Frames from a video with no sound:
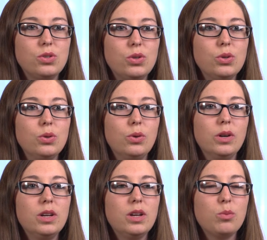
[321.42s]

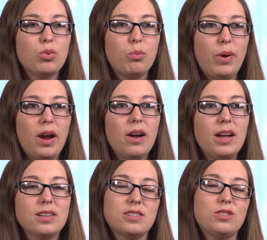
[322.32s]
to prepare
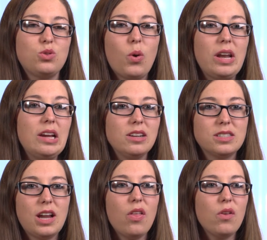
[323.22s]
us 20
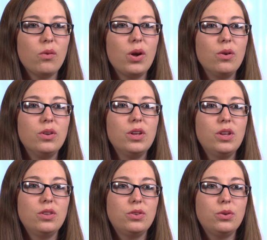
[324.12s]
years down the road
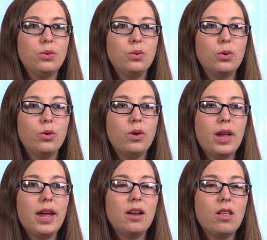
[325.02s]
to
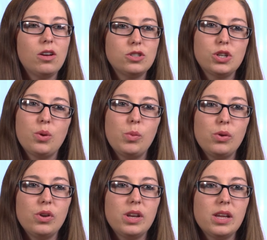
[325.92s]
create a larger
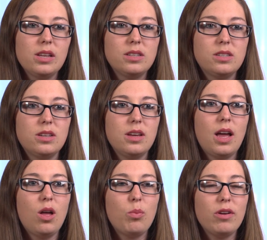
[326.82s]
community to
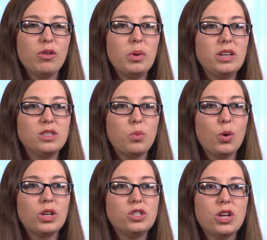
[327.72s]
help everybody
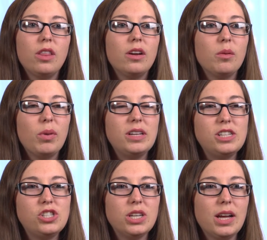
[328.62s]
support each other by
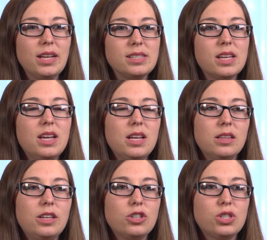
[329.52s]
teaching us
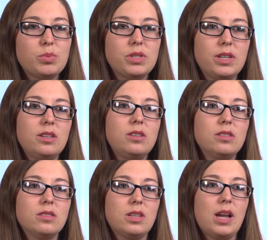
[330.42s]
leadership
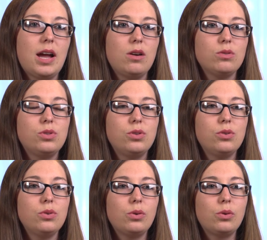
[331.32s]
skills and how
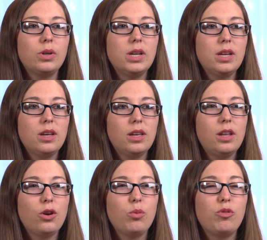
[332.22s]
to
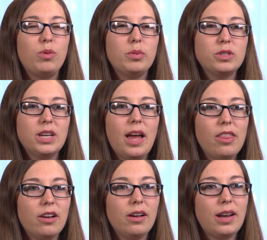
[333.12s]
get a group of people
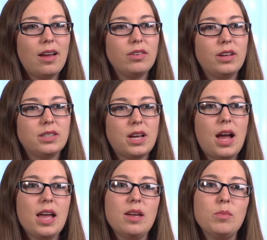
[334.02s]
together and have a good
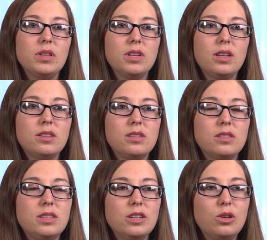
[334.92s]
time and
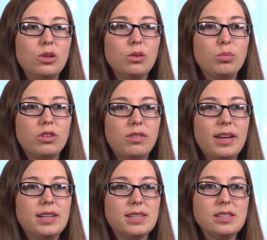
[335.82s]
still
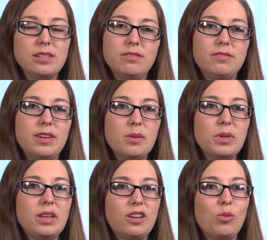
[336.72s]
provide a sense of
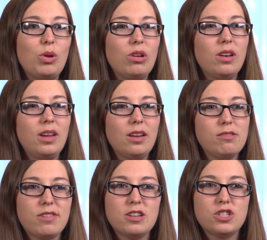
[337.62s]
family and community
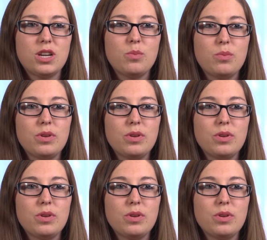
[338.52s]
and friendship.